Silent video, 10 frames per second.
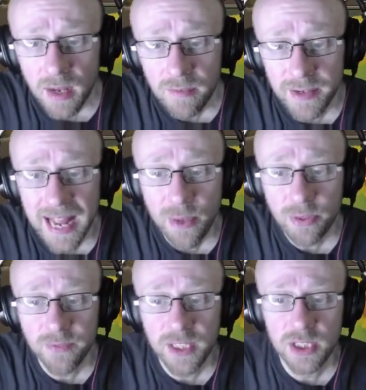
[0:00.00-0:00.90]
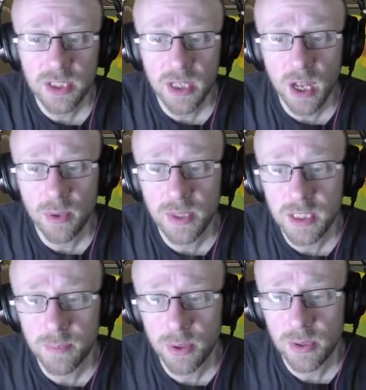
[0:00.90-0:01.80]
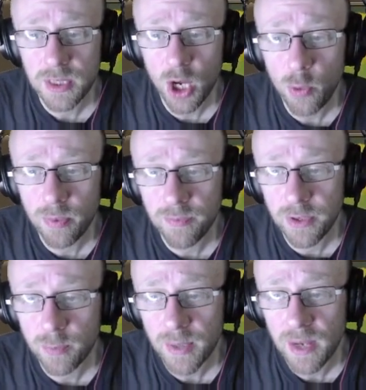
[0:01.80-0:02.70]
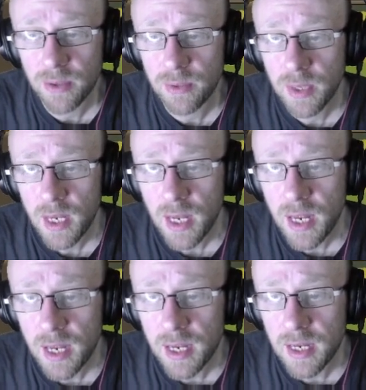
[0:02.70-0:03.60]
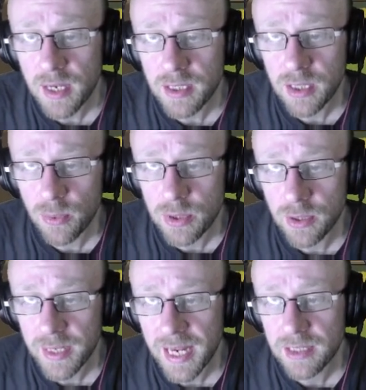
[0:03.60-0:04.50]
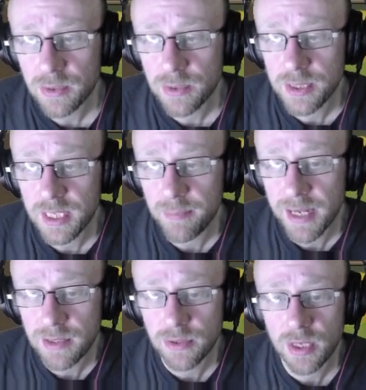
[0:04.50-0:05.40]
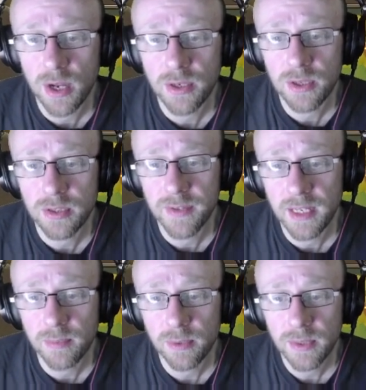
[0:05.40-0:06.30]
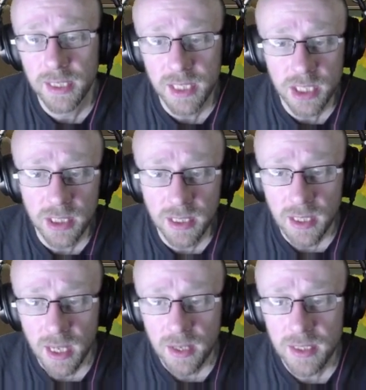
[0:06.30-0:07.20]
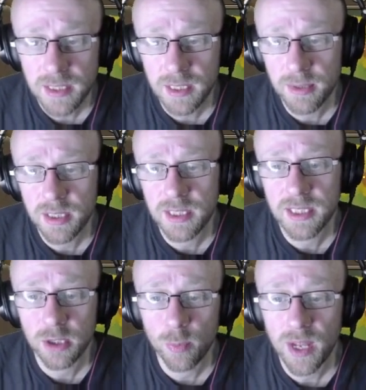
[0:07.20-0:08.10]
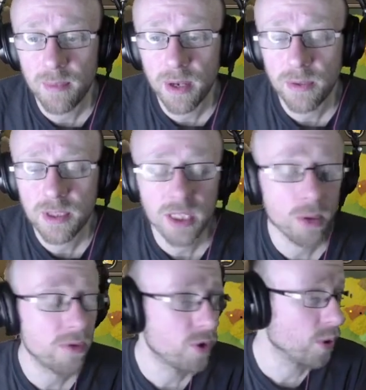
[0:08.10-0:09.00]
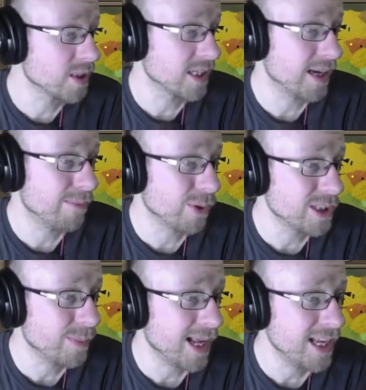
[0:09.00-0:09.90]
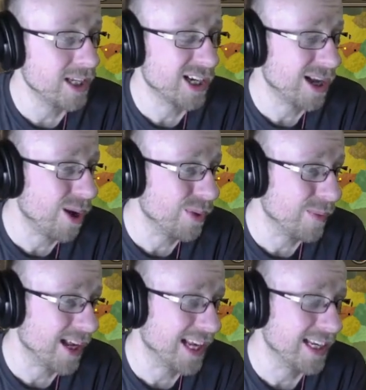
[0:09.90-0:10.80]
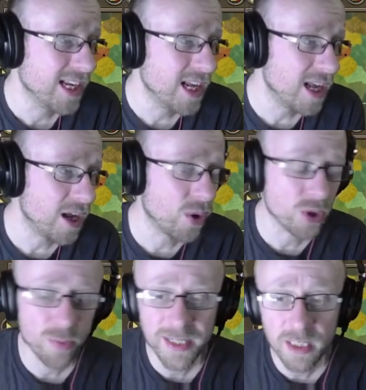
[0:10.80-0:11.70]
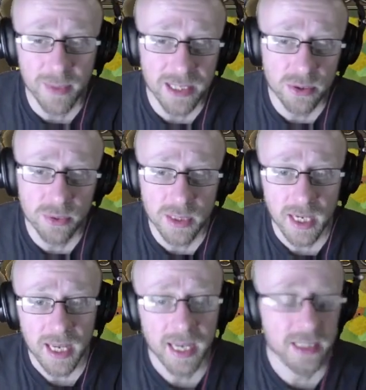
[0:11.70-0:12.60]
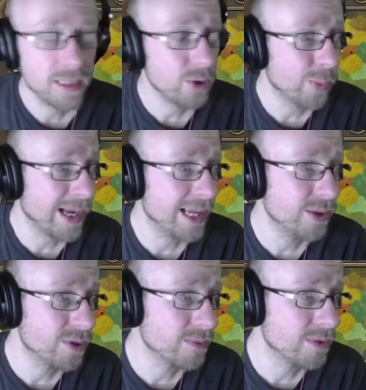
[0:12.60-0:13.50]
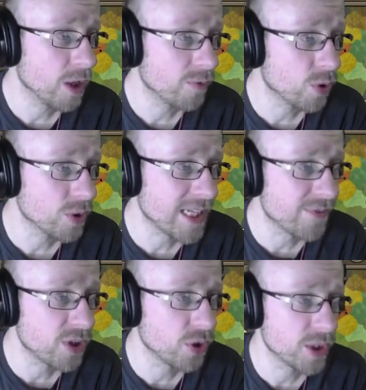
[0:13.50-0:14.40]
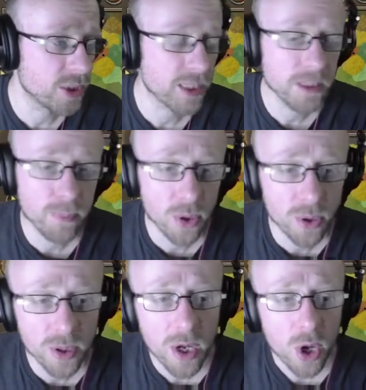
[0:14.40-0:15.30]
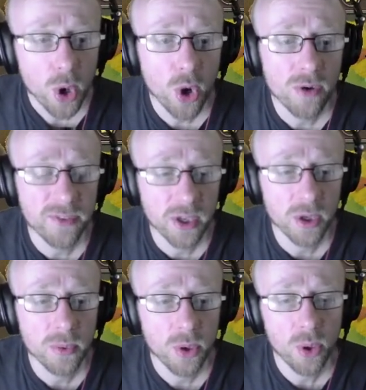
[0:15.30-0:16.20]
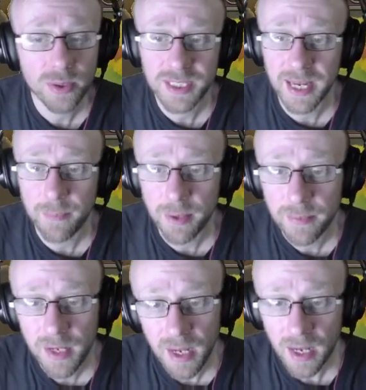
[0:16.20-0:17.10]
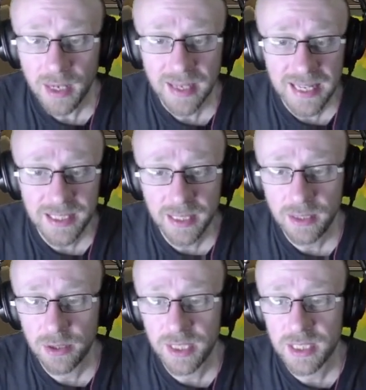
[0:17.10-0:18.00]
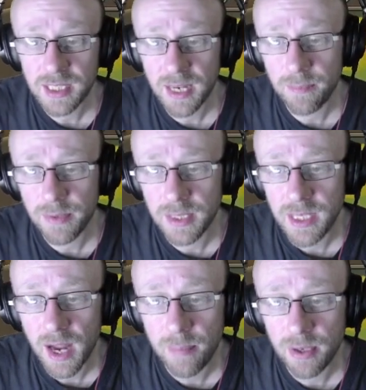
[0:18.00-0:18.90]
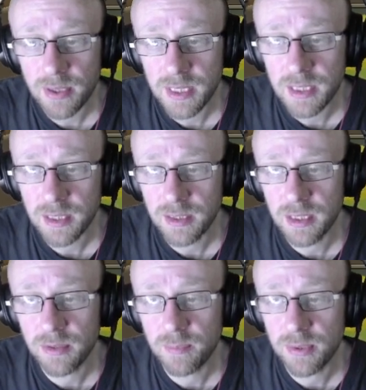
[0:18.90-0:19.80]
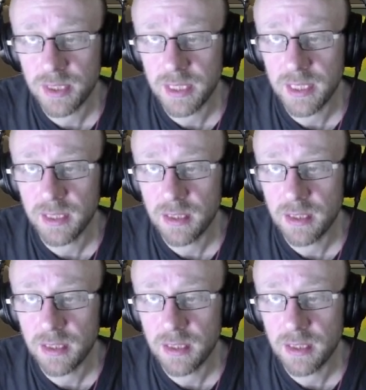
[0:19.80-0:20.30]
For now, the features only supports open field battle. Assaults on castles, sea battles are not available. Additionally, this is limited to single player mode. So, of course, in multiplayer, you can only play automated battles. In single player, you can, of course, have the choice to export or view or skip. Lastly, you can skip the entire process and continue the proceeding.